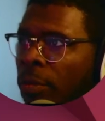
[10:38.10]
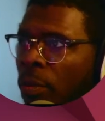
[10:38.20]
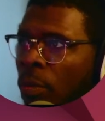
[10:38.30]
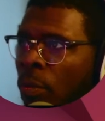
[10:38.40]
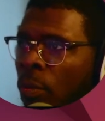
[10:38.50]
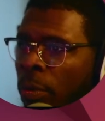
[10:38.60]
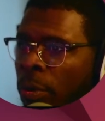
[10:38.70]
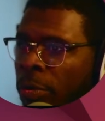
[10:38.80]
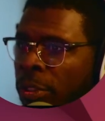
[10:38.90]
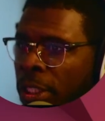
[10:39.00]
where we
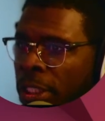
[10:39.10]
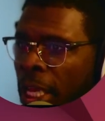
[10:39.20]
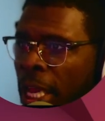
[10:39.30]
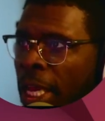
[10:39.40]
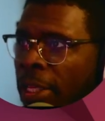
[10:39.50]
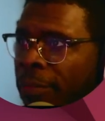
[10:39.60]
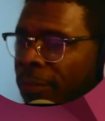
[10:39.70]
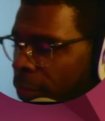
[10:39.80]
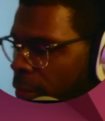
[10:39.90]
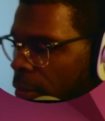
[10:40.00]
were just at
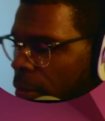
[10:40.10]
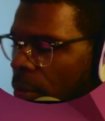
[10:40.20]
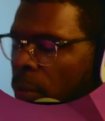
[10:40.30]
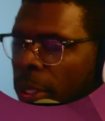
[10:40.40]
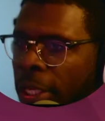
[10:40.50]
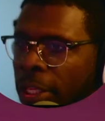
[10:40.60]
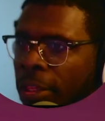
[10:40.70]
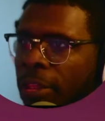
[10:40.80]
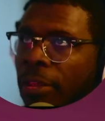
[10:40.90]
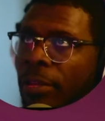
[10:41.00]

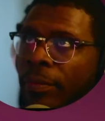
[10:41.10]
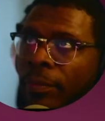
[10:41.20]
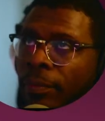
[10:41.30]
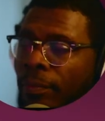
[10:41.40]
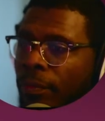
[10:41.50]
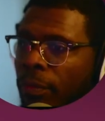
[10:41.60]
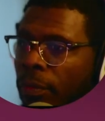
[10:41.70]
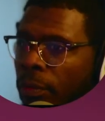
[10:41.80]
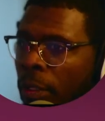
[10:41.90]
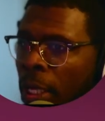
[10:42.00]
with
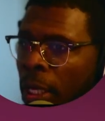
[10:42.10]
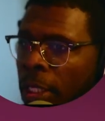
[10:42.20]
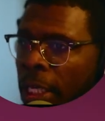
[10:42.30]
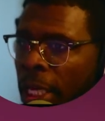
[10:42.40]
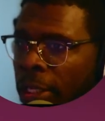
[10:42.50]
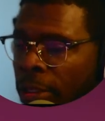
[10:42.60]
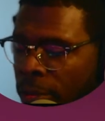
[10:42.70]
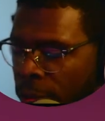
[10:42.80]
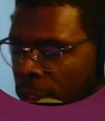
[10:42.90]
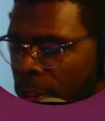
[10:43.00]
Nano,
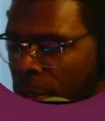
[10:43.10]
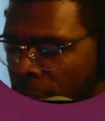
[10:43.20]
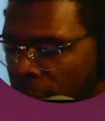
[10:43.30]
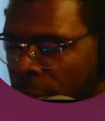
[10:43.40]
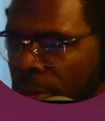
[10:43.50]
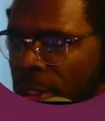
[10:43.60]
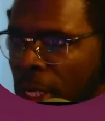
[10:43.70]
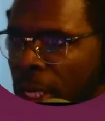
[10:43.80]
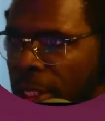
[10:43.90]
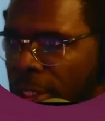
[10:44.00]
you can also use
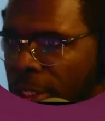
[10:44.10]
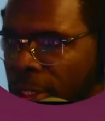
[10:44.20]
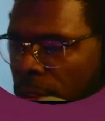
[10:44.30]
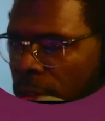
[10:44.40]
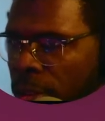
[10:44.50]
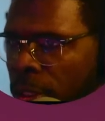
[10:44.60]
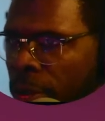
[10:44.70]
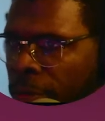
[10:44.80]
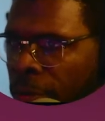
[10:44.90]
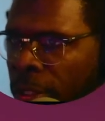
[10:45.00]
touch. So
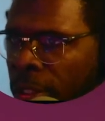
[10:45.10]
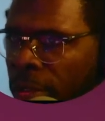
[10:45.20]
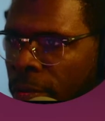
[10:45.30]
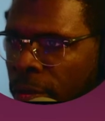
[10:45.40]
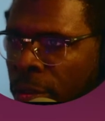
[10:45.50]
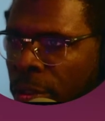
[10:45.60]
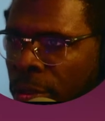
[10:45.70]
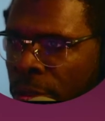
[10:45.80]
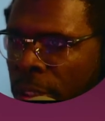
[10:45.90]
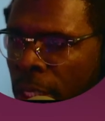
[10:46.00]
if we
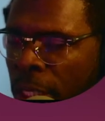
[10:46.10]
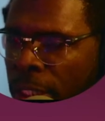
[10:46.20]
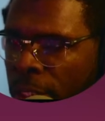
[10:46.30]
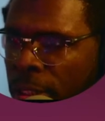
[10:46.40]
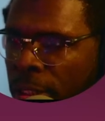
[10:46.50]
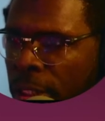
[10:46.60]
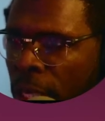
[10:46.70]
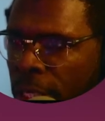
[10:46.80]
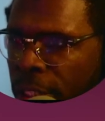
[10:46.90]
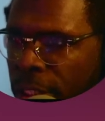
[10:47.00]
use
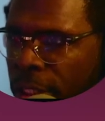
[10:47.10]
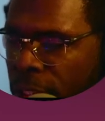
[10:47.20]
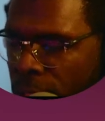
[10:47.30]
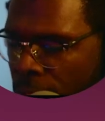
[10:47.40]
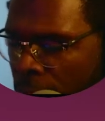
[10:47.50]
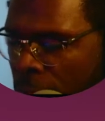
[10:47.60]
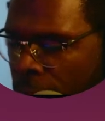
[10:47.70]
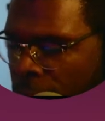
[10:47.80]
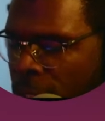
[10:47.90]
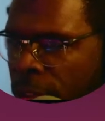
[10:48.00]
touch,
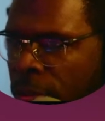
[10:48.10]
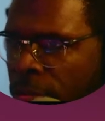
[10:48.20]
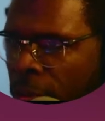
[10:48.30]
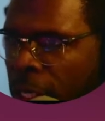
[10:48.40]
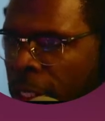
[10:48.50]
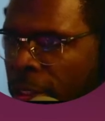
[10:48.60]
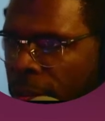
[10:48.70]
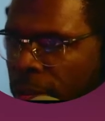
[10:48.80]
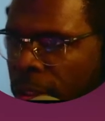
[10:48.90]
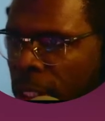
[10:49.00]
you can write
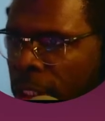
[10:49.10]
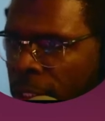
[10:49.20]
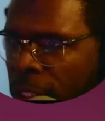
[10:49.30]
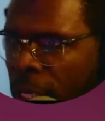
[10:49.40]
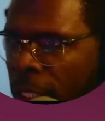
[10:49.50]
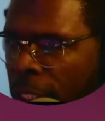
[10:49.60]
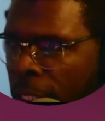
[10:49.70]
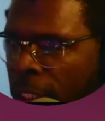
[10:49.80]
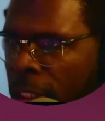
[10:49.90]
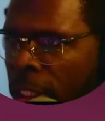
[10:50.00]

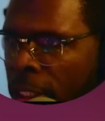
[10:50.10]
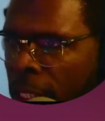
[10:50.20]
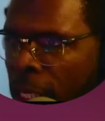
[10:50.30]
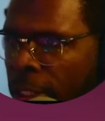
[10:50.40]
touch.kingtut.